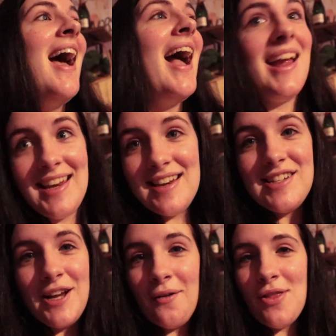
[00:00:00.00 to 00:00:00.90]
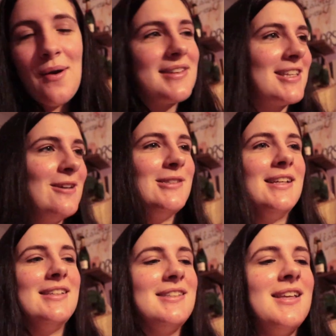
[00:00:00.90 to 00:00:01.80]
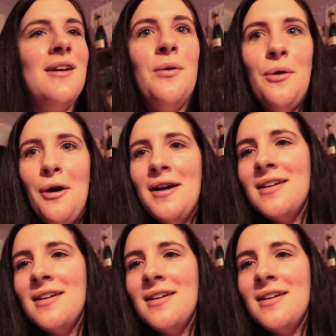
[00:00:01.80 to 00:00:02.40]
I need to, no excuses. Whew.